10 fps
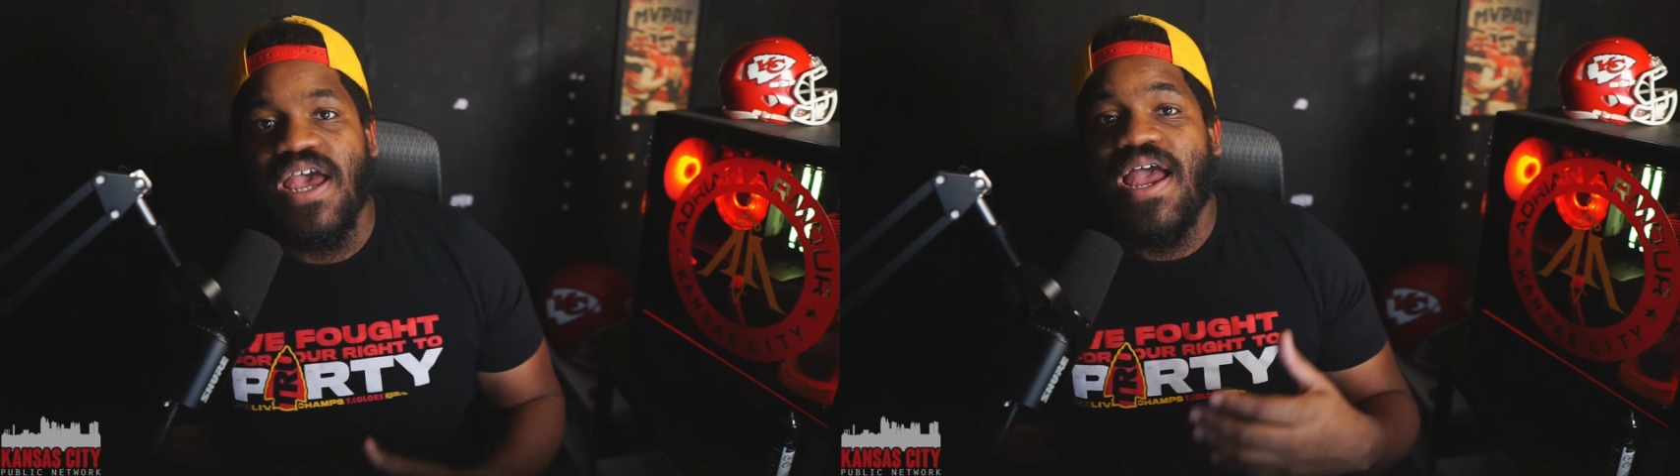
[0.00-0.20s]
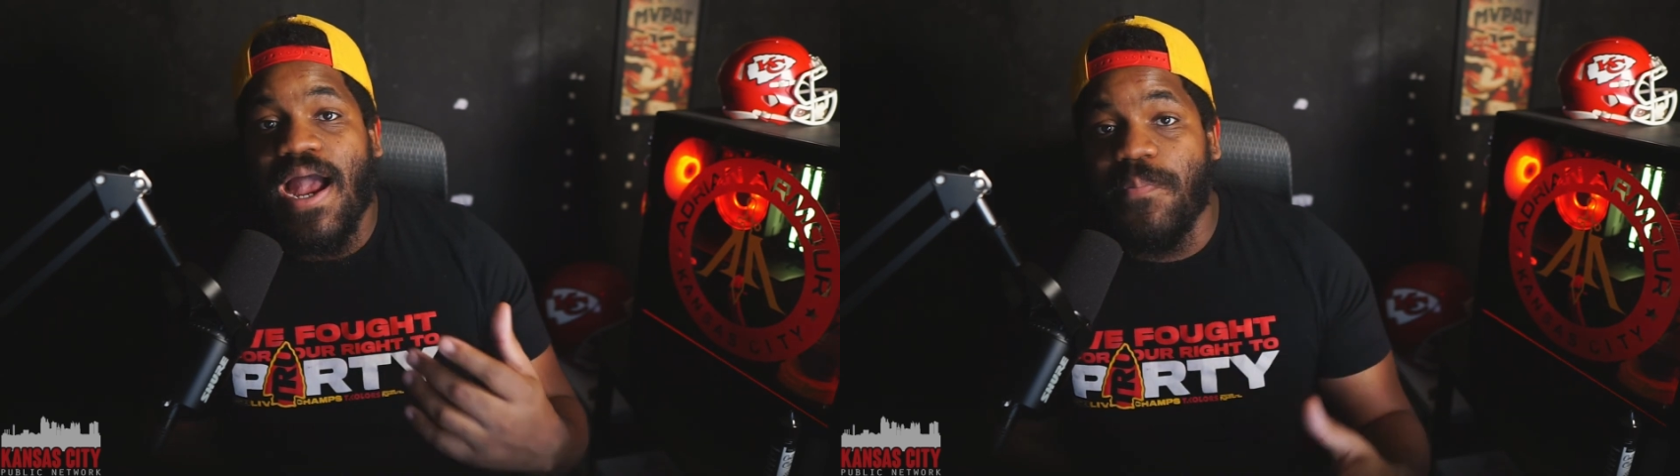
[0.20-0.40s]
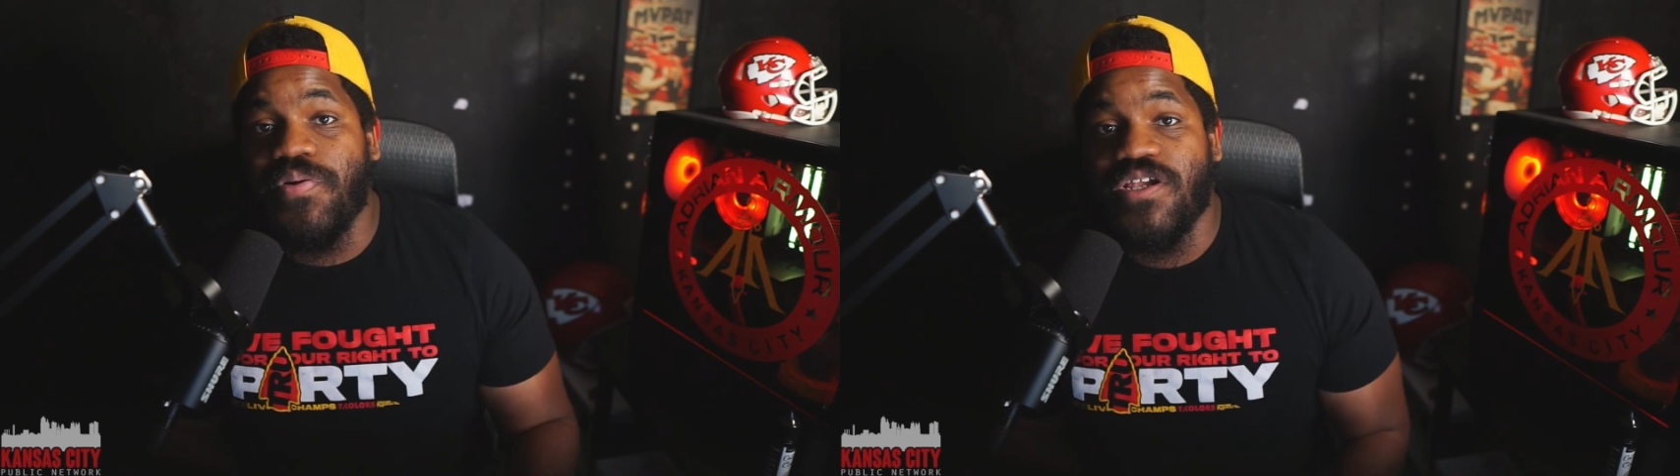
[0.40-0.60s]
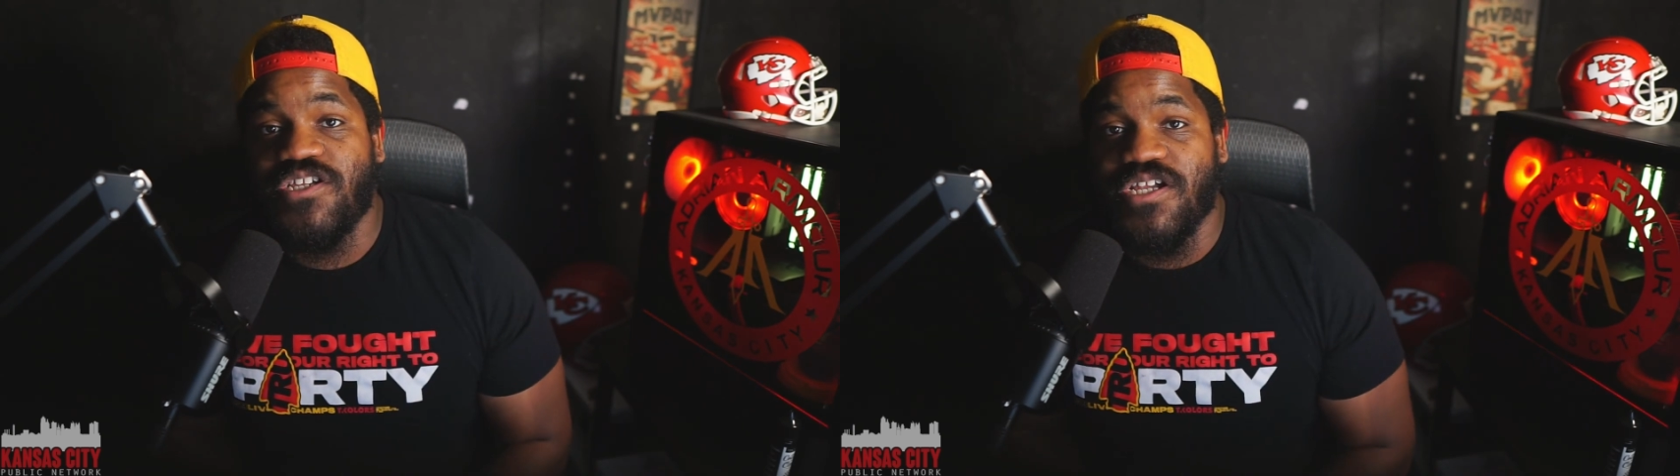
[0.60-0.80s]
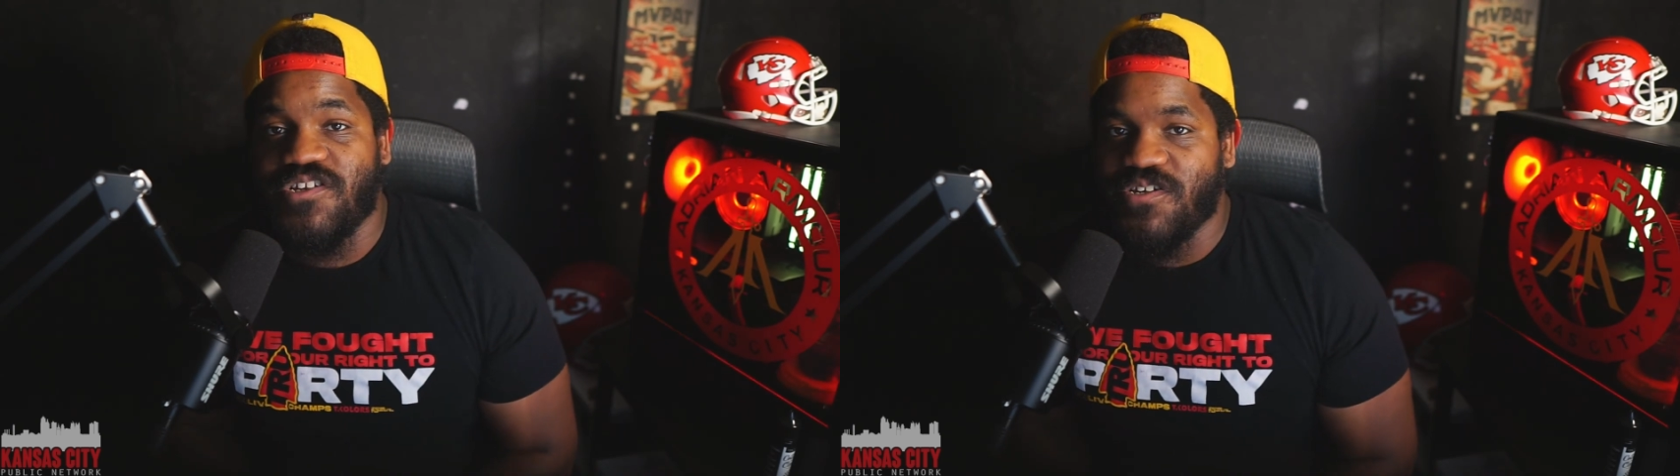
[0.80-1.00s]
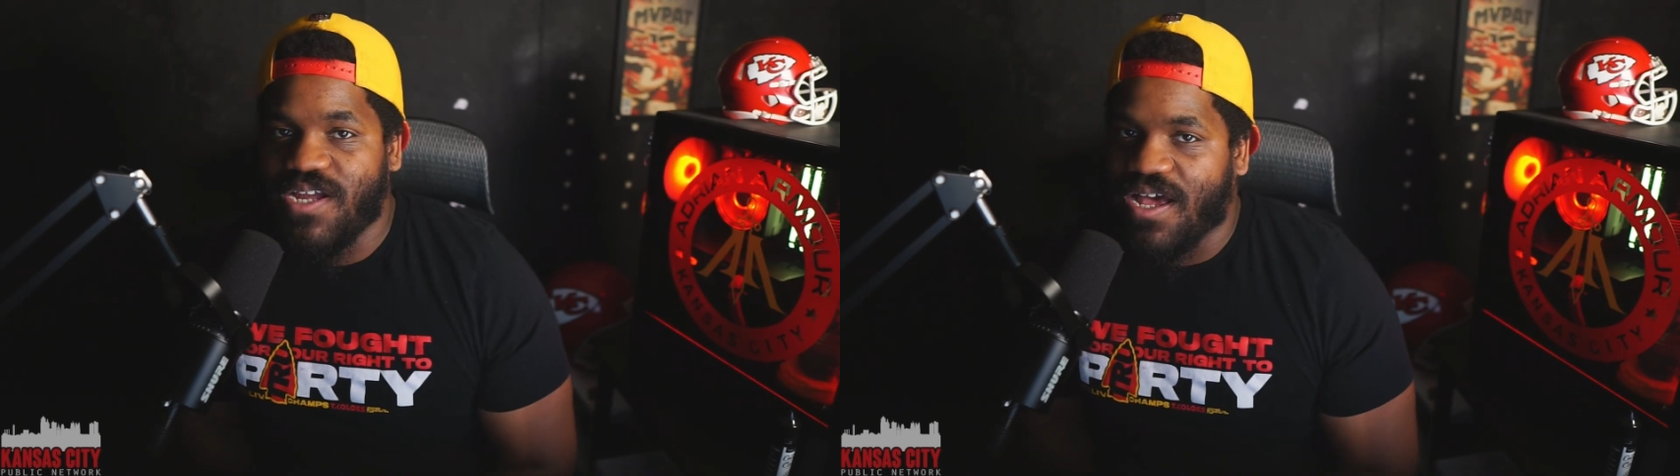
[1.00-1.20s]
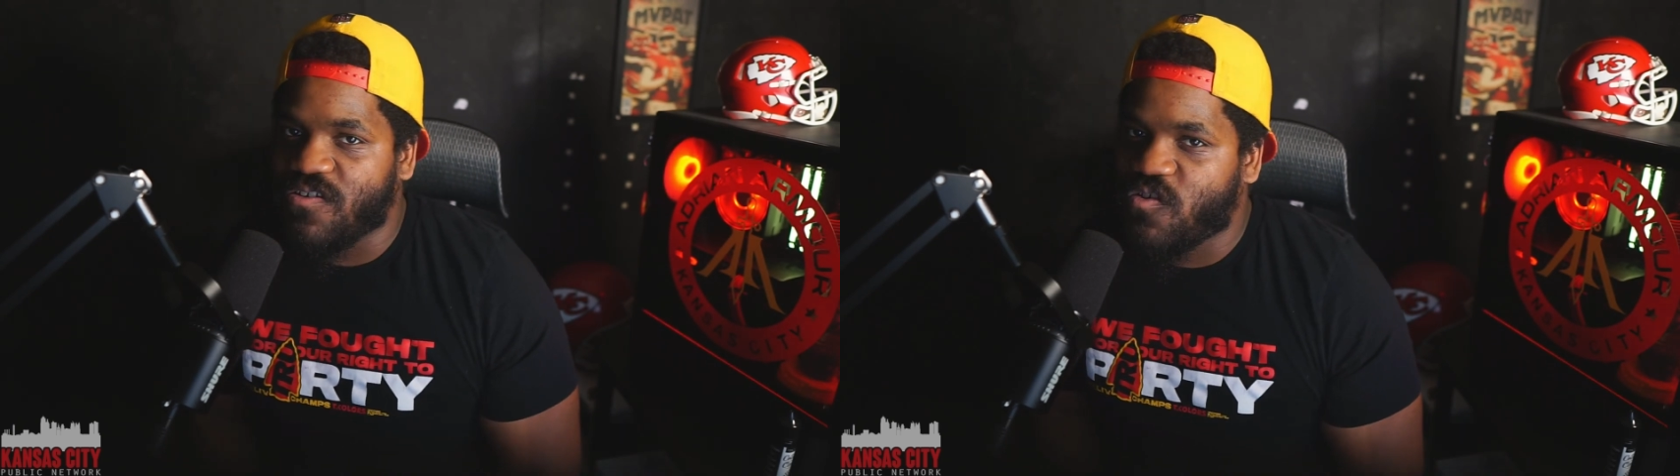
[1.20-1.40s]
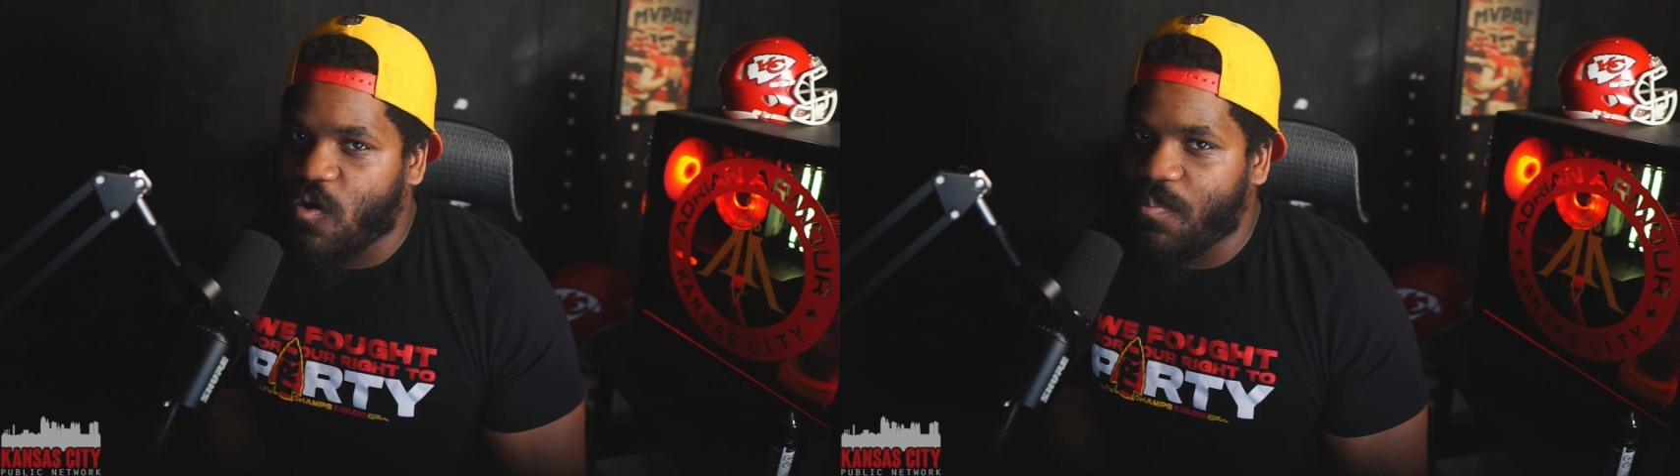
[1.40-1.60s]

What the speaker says: I appreciate you guys so